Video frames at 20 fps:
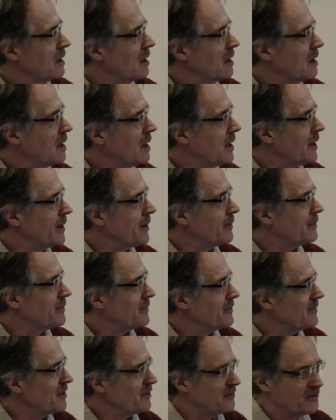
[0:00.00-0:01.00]

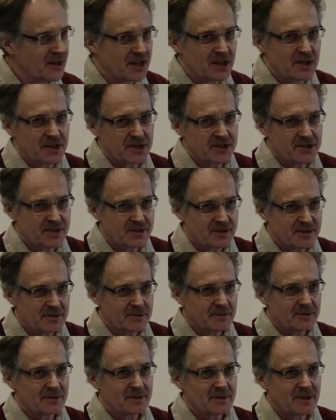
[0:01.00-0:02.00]
The figures
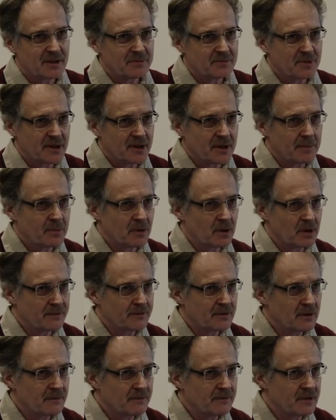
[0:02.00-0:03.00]
that we report
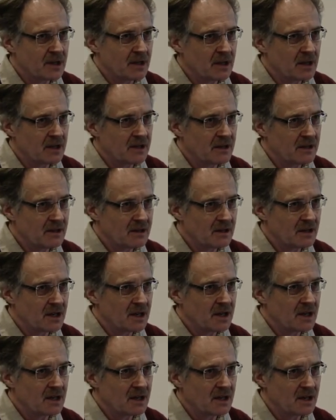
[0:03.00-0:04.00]
from Finland
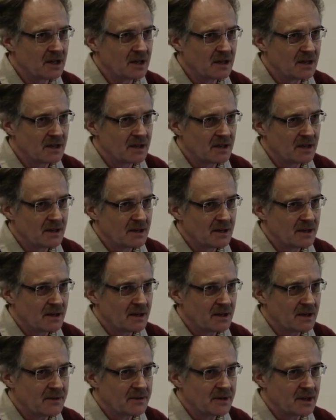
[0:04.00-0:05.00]
are,
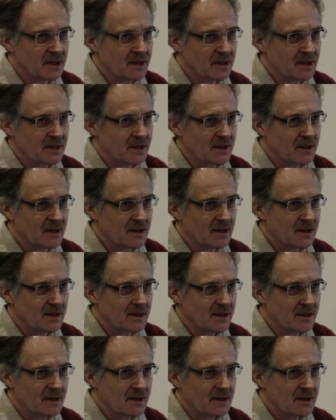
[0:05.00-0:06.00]
I think,
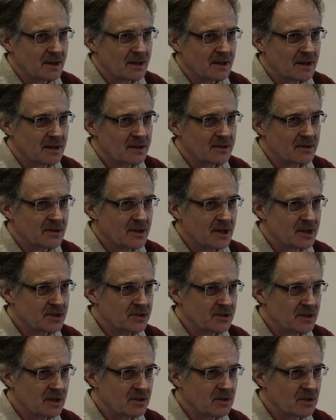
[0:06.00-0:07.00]
in
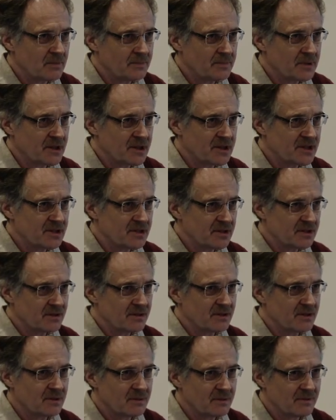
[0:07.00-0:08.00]
international comparison,
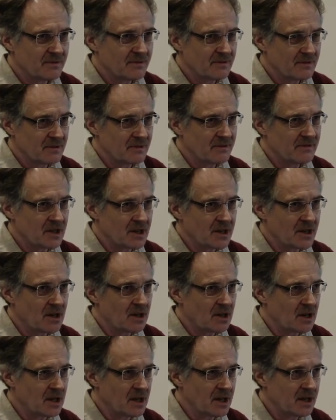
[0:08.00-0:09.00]
very
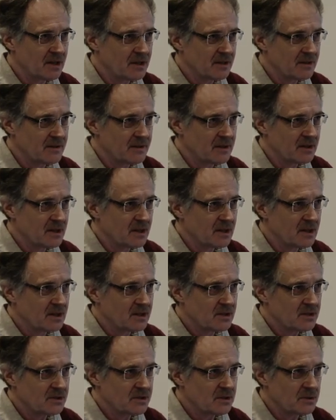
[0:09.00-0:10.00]
high,
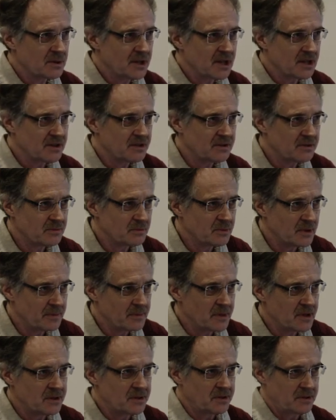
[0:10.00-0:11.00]
so that
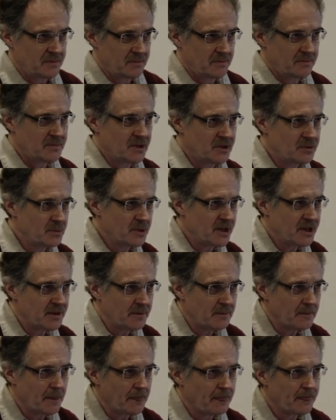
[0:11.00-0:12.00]
women
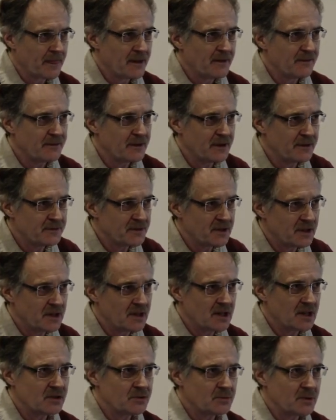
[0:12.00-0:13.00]
between 15
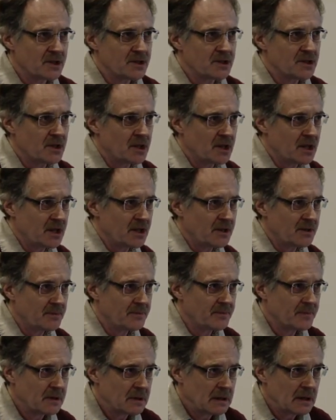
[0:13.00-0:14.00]
and 29,
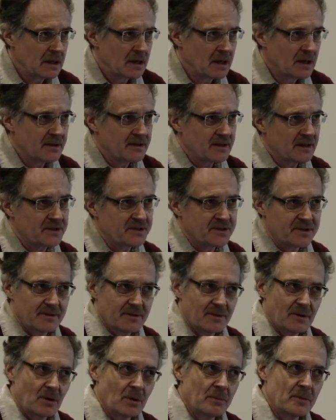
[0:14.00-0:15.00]
that
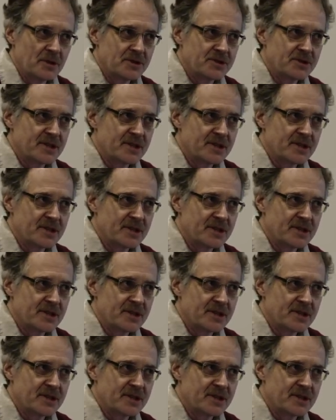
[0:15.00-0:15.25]
almost